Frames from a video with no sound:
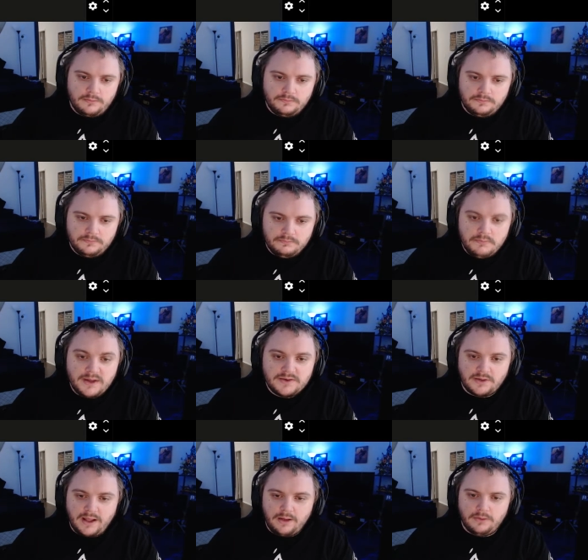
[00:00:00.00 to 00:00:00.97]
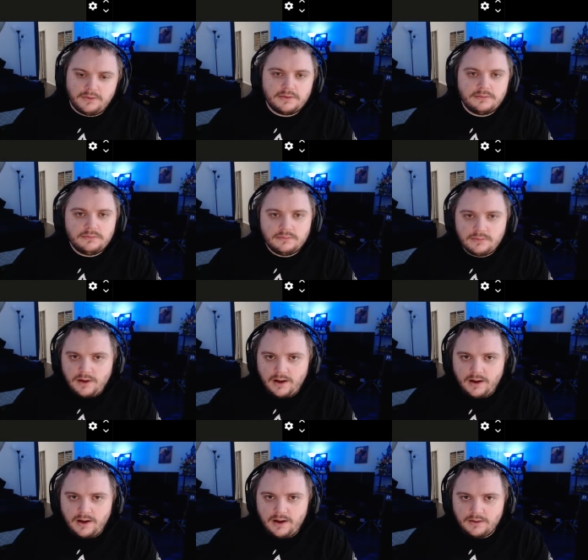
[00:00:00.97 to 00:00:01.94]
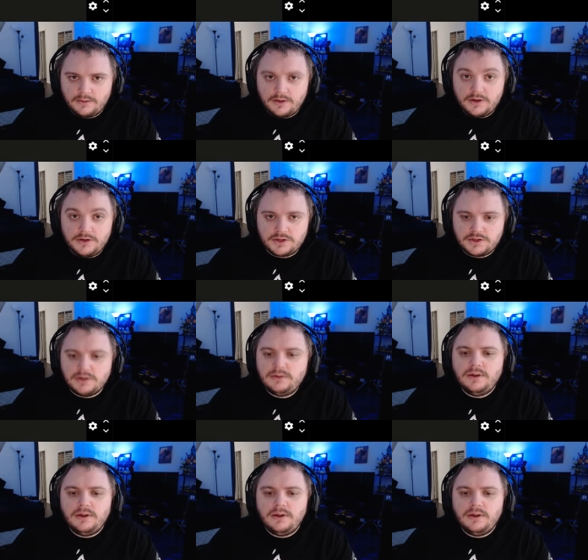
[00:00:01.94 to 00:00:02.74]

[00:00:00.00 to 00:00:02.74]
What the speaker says: mental health condition,